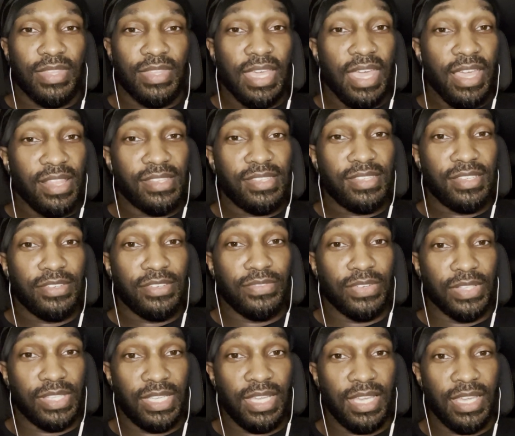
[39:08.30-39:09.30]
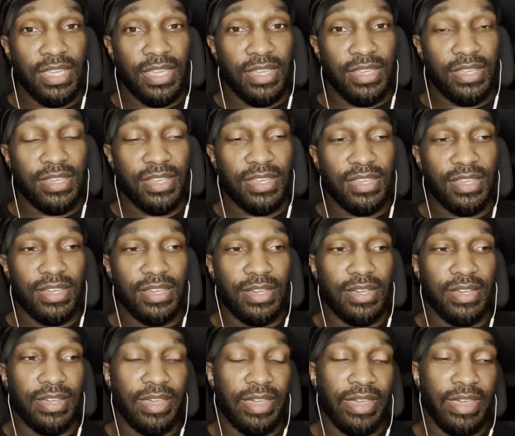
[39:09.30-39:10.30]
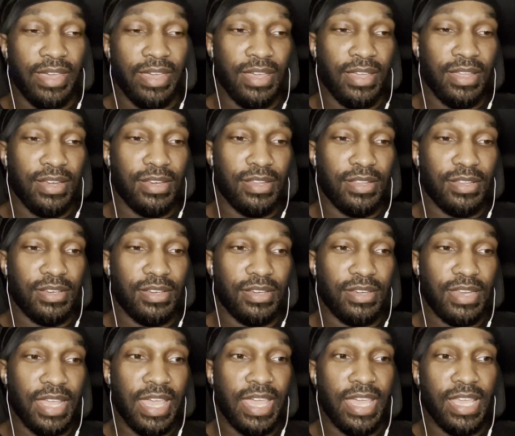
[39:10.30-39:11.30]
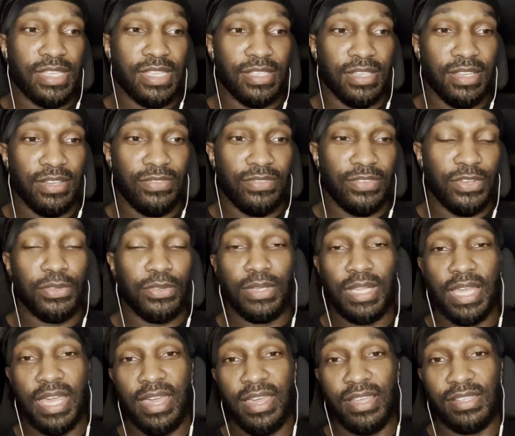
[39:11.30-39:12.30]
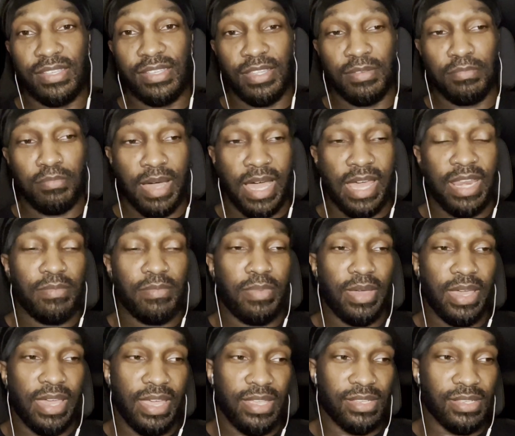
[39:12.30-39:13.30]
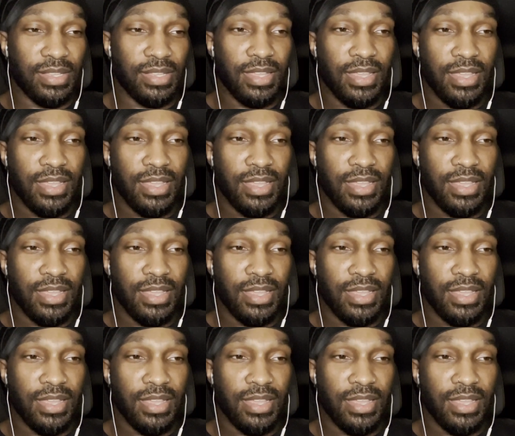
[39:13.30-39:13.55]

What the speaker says: instant fatigue and days of no legs and body pain,